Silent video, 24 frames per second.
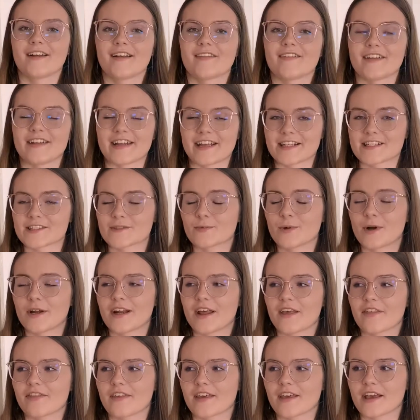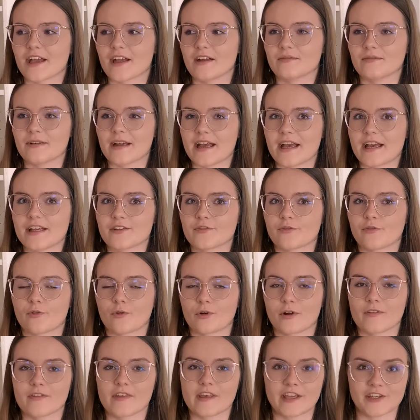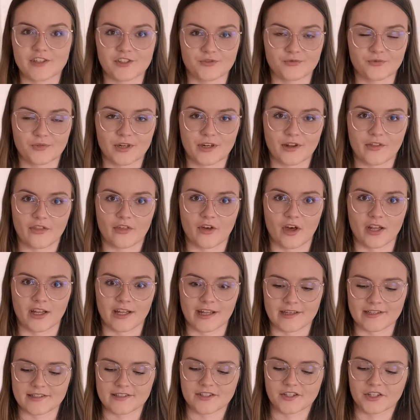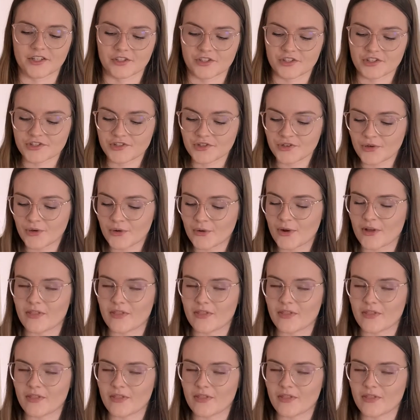The next one I think I read for the Asian Readathon last year too,